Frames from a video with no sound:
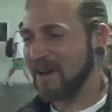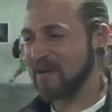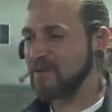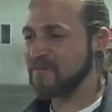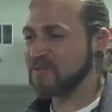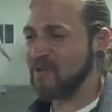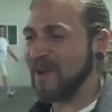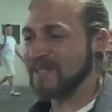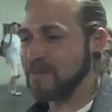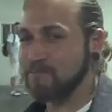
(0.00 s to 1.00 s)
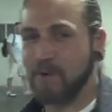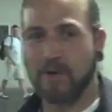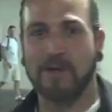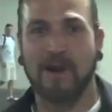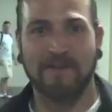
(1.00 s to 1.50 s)
of trying to
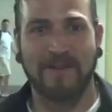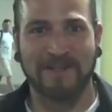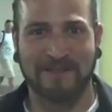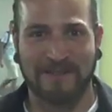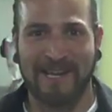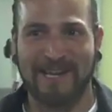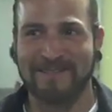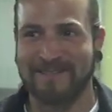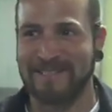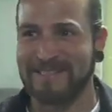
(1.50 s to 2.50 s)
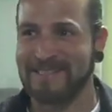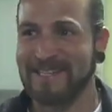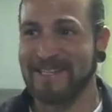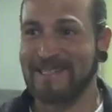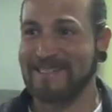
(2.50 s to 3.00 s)
burn off extra calories
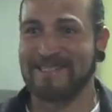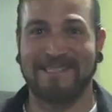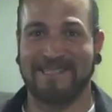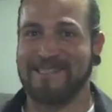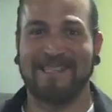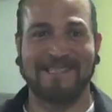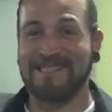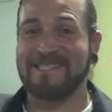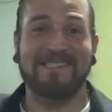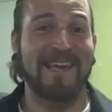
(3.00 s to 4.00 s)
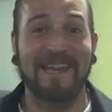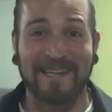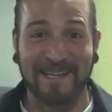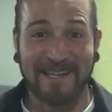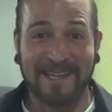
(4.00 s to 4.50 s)
is just, that's
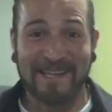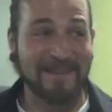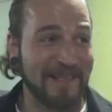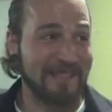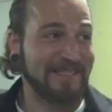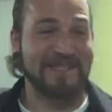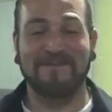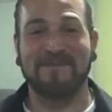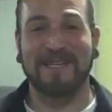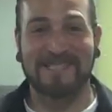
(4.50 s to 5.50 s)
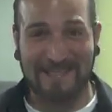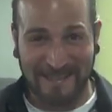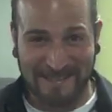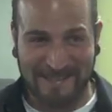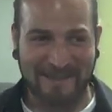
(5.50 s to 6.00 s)
insane. That doesn't even make
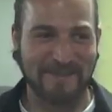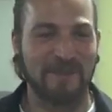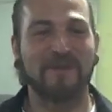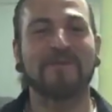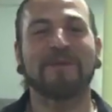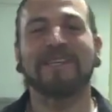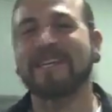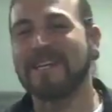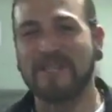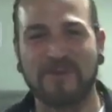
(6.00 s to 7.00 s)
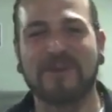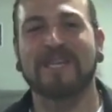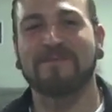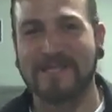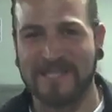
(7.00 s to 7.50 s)
sense to them. So we're really in a
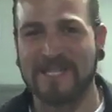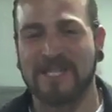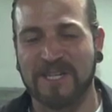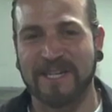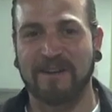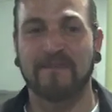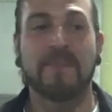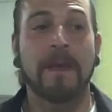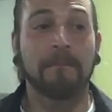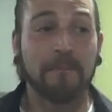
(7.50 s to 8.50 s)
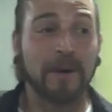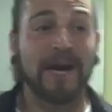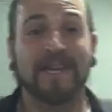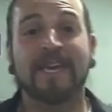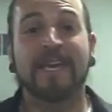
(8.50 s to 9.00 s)
unique position here. But